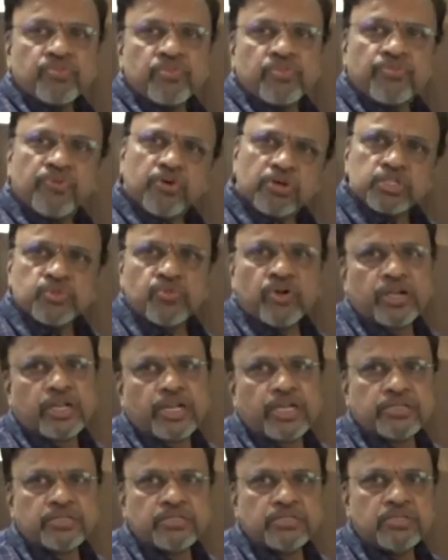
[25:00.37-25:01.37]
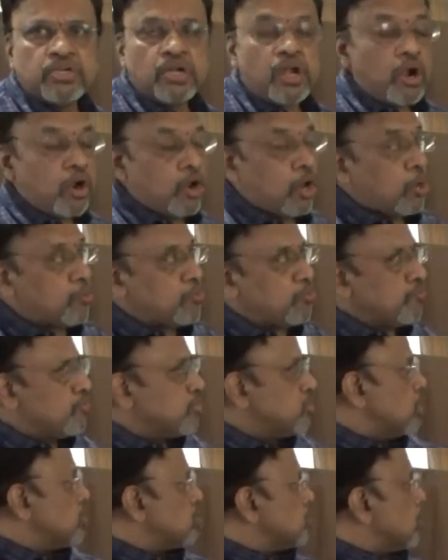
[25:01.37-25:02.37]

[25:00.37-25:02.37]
fourth quadrant. Now, if we just